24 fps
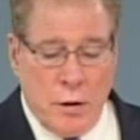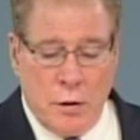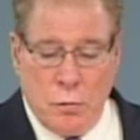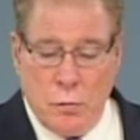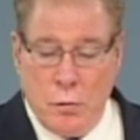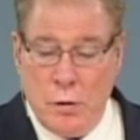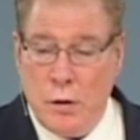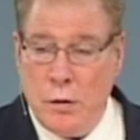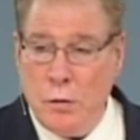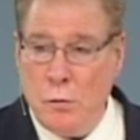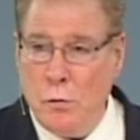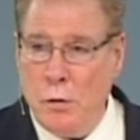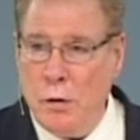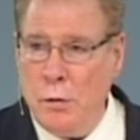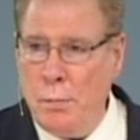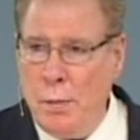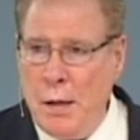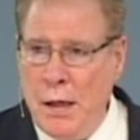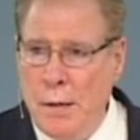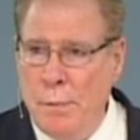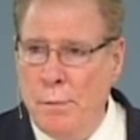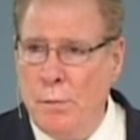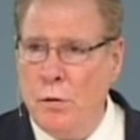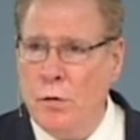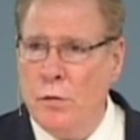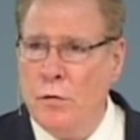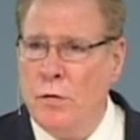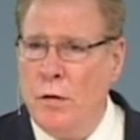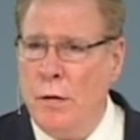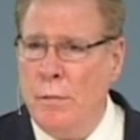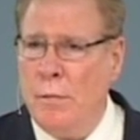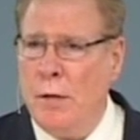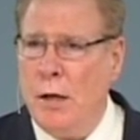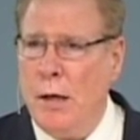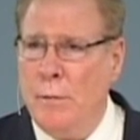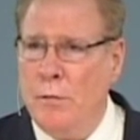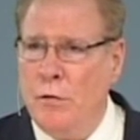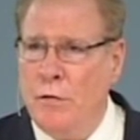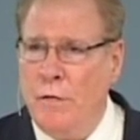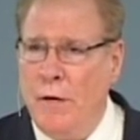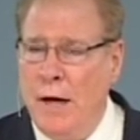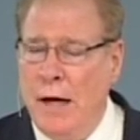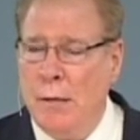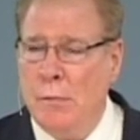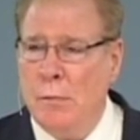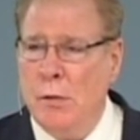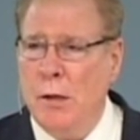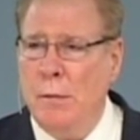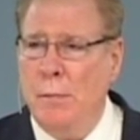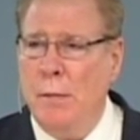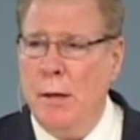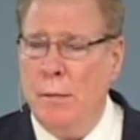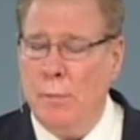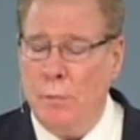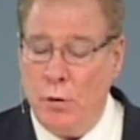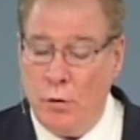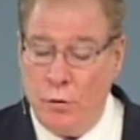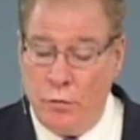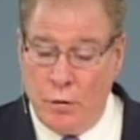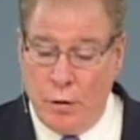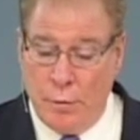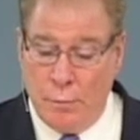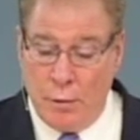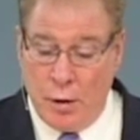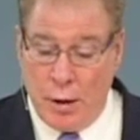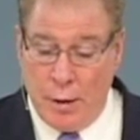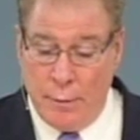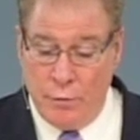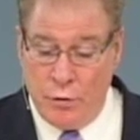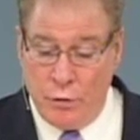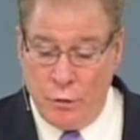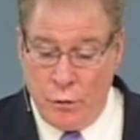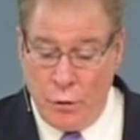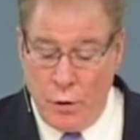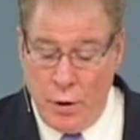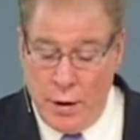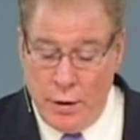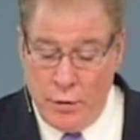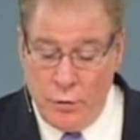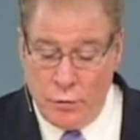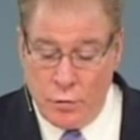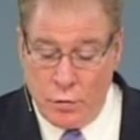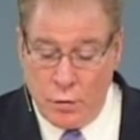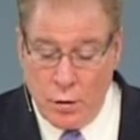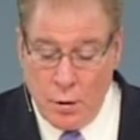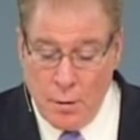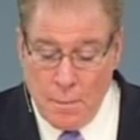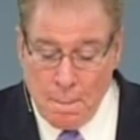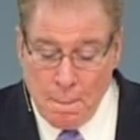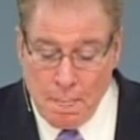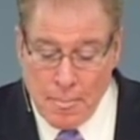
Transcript: with with people, sometimes family members, sometimes friends or,